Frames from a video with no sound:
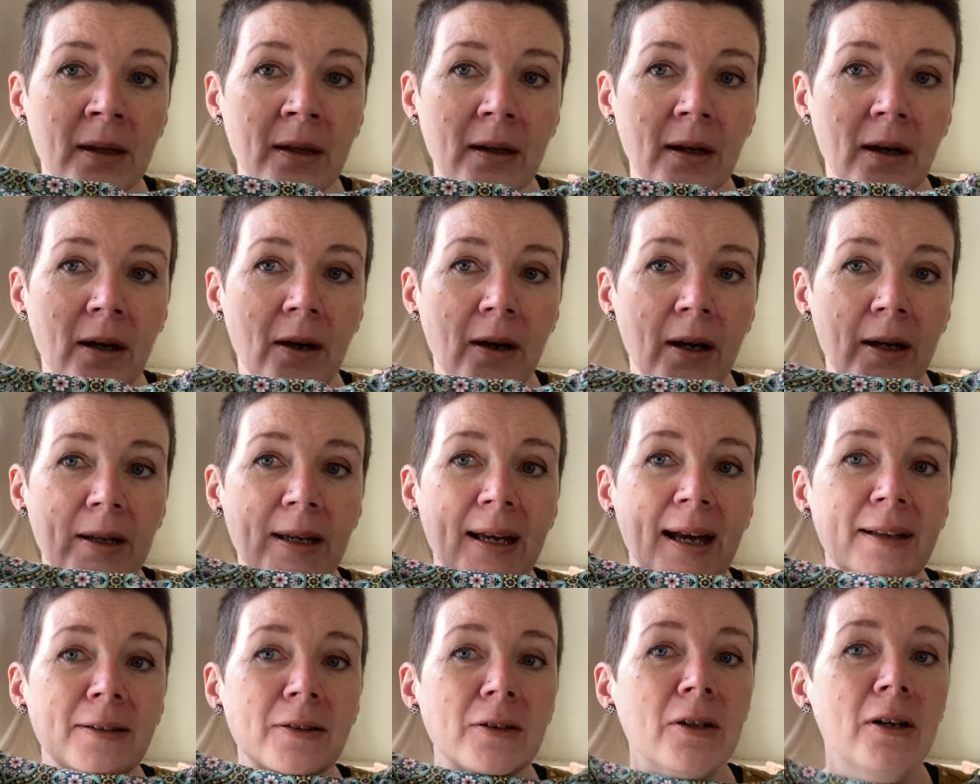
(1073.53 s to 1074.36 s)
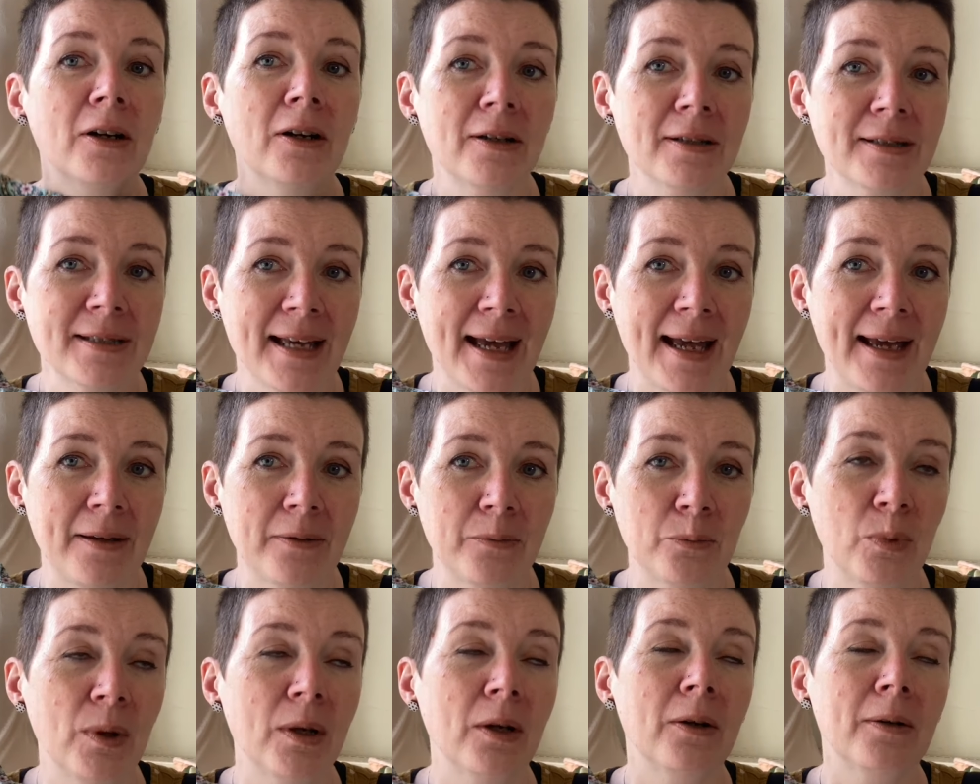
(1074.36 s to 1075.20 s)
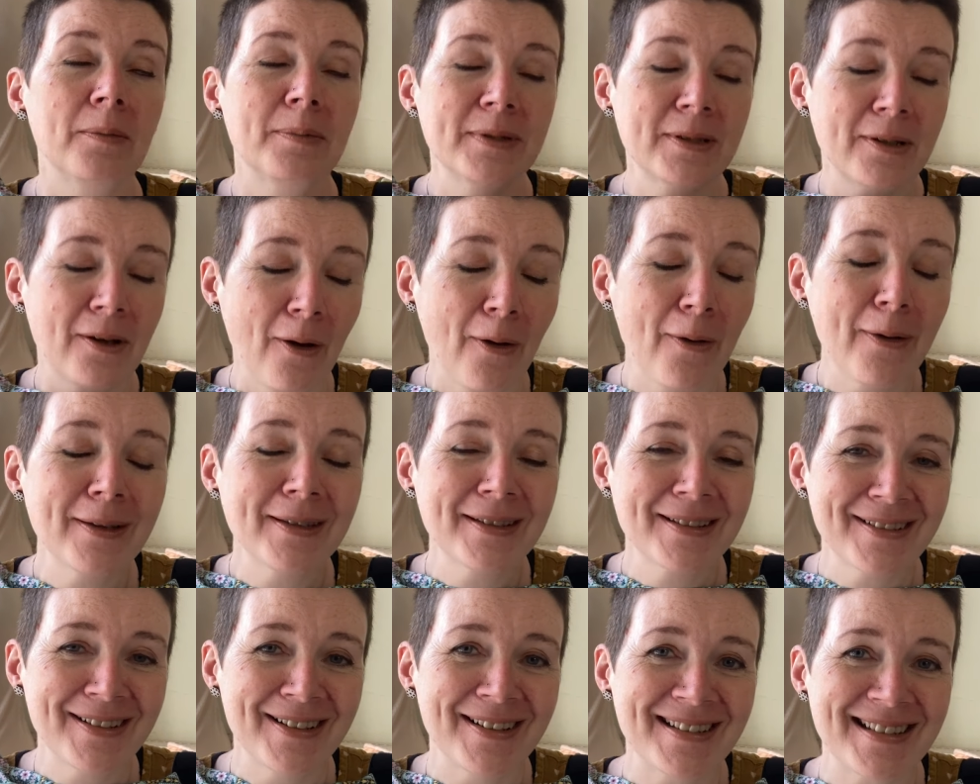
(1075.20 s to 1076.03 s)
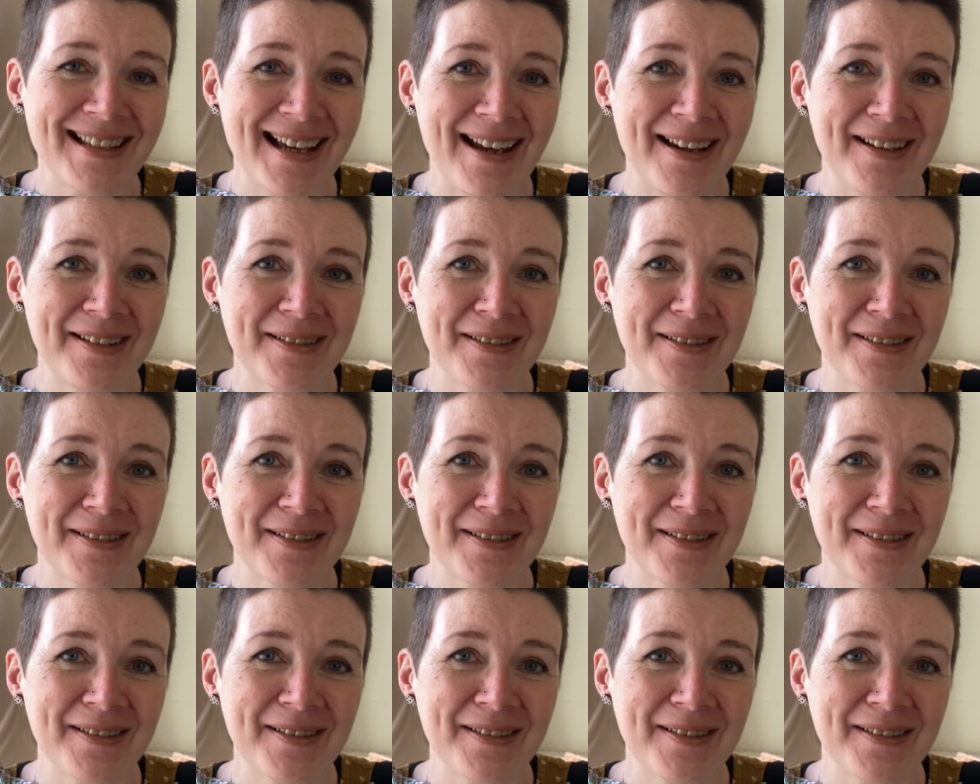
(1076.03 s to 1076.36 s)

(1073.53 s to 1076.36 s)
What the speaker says: I had cut out, well, I was going to cut out